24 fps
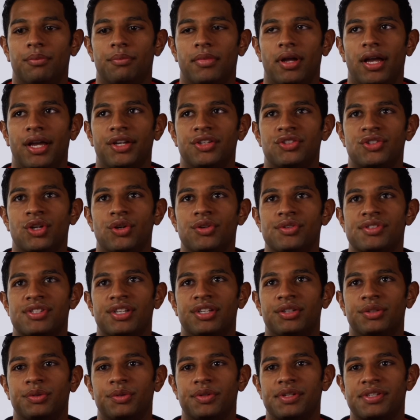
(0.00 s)
team. I chose
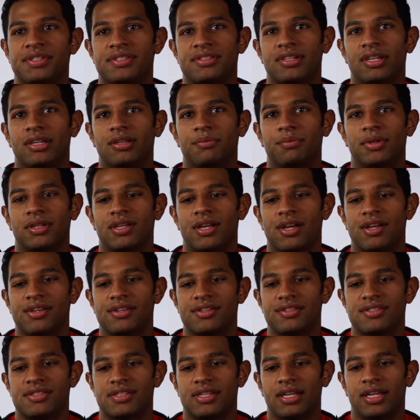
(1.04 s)
Illinois State
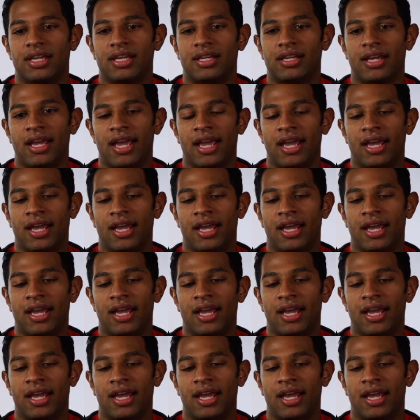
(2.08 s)
because it